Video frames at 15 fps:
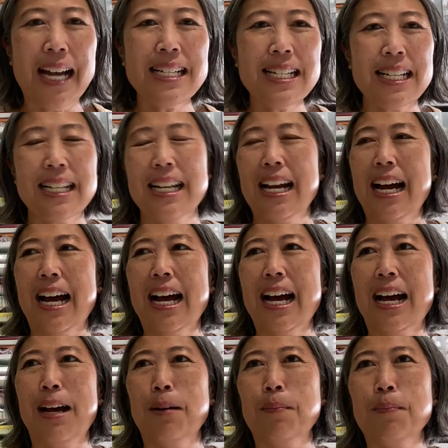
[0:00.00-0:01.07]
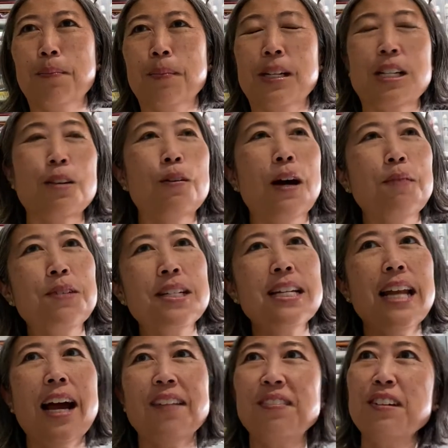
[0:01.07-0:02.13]
but um,
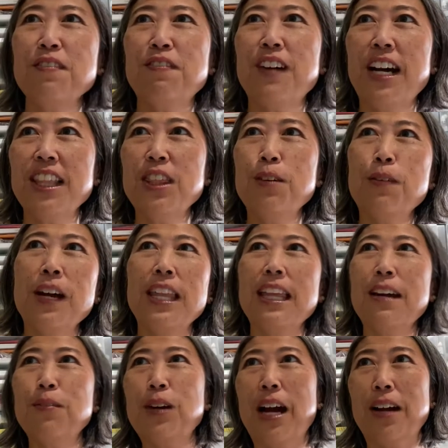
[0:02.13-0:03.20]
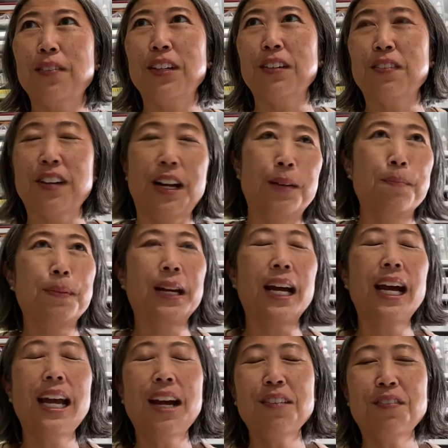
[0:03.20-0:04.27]
so i wasn't having fun the way they were having
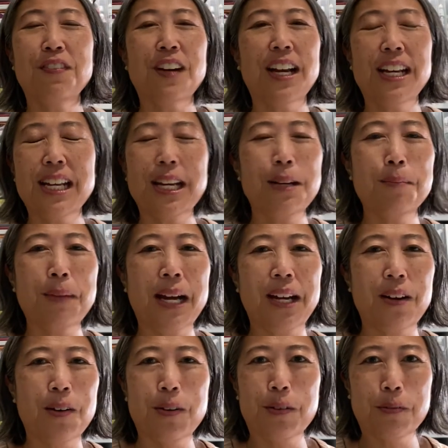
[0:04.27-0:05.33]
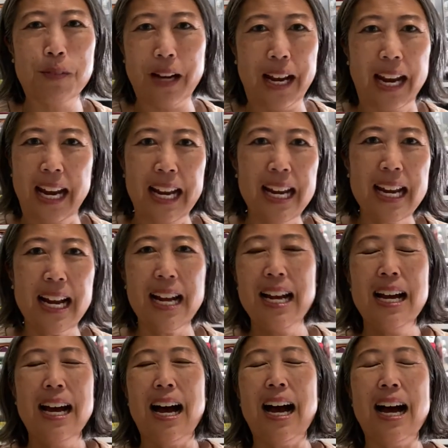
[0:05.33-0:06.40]
fun but i had fun in my own
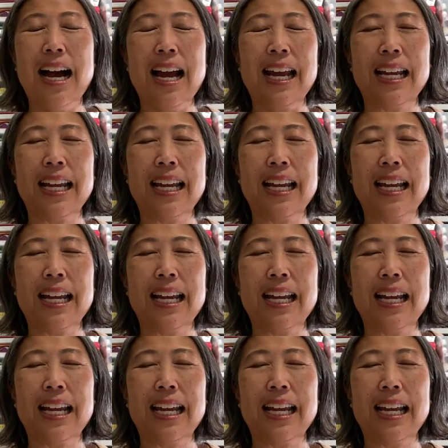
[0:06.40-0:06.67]
way